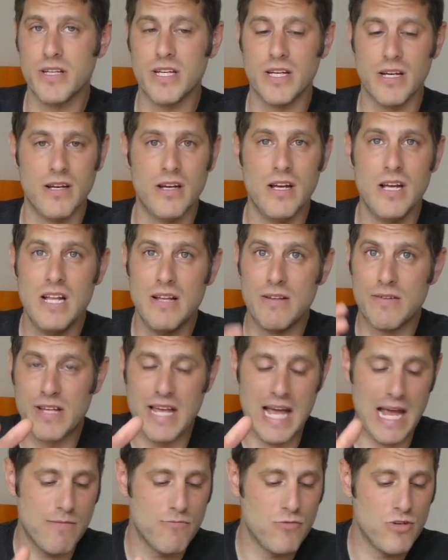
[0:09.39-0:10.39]
your
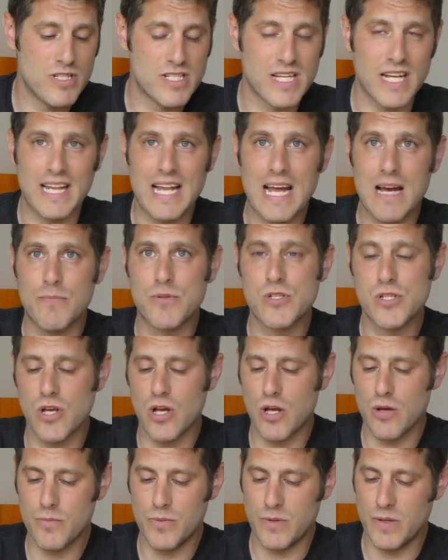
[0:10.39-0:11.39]
cameras, your
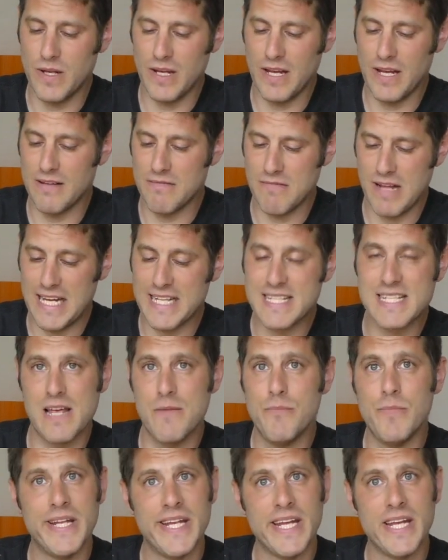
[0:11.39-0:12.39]
laptop, your
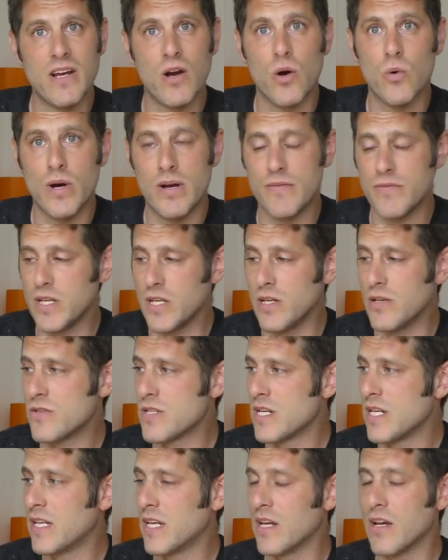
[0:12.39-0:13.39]
ATEM mini or whatever you're
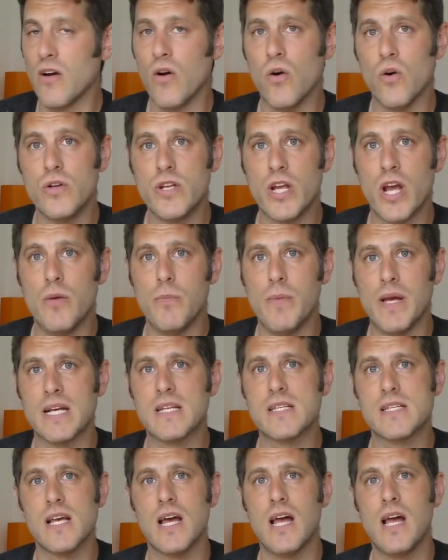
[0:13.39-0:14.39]
using, your audio
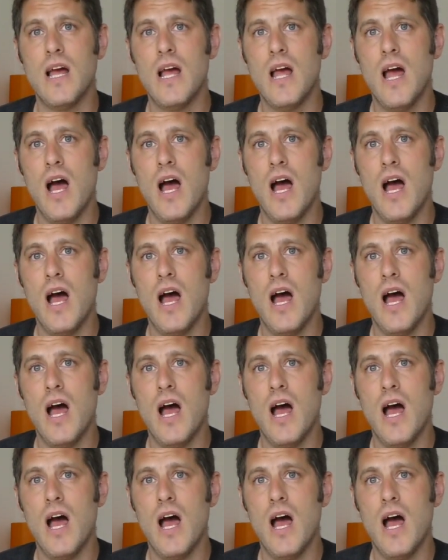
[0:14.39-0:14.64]
mixer,